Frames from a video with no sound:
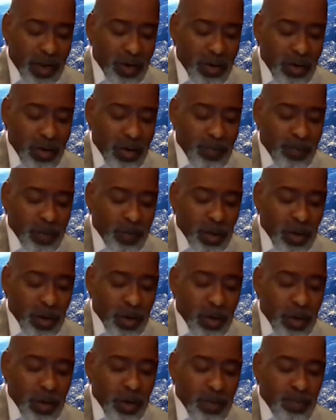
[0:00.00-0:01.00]
that
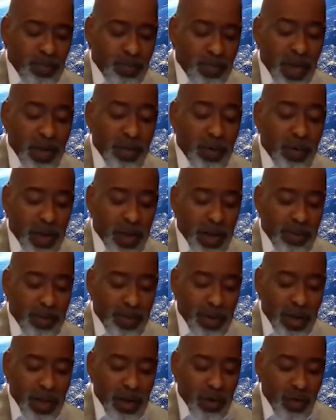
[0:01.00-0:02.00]
people
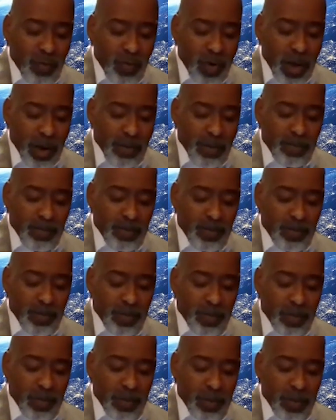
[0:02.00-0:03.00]
can be equipped.
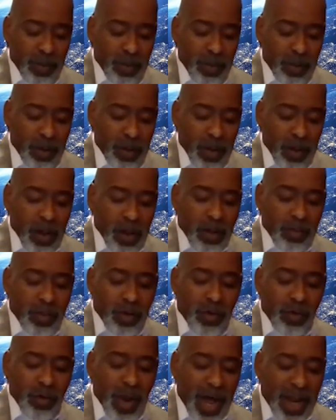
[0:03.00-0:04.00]

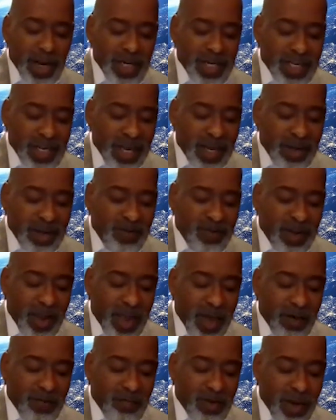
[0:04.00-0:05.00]
The United
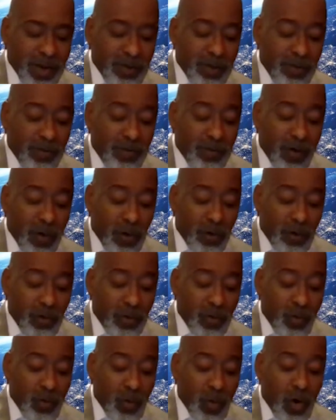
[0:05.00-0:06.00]
States have never
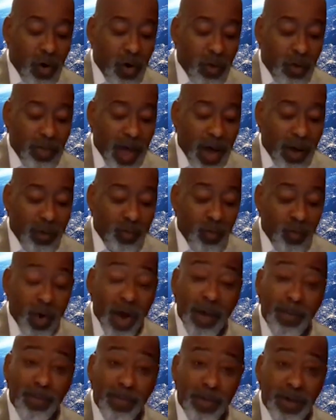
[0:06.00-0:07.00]
fought war without
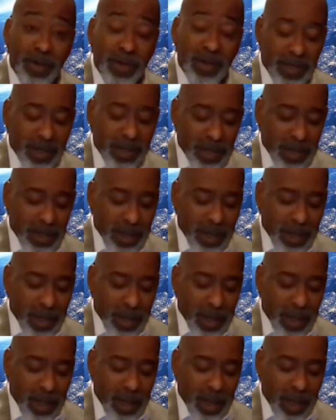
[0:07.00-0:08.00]
weapons
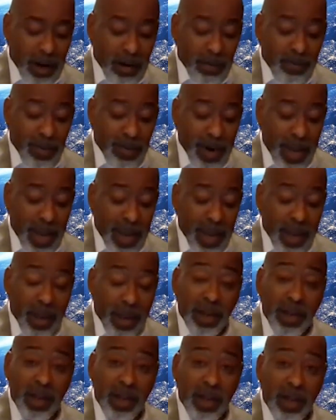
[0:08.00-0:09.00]
and a
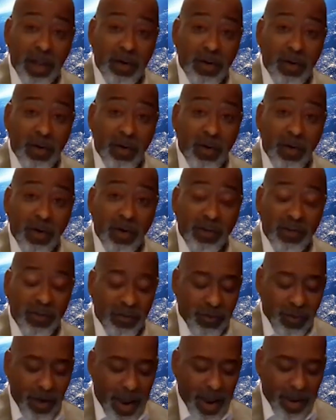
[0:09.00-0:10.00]
plan or a
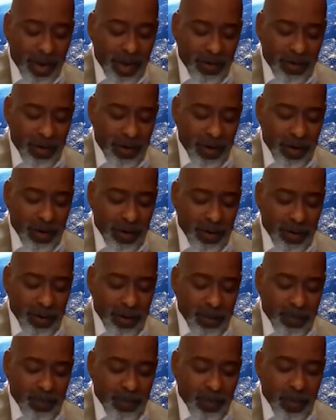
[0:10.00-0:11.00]
strategy.
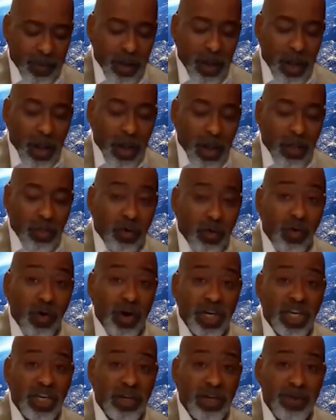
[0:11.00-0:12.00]
The
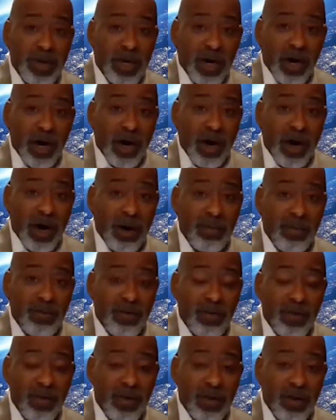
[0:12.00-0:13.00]
question
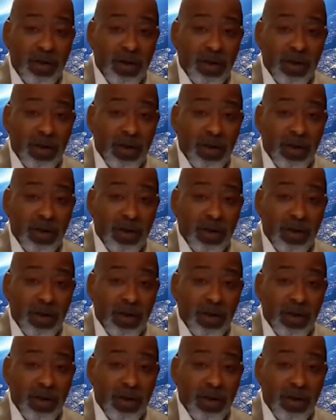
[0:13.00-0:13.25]
becomes,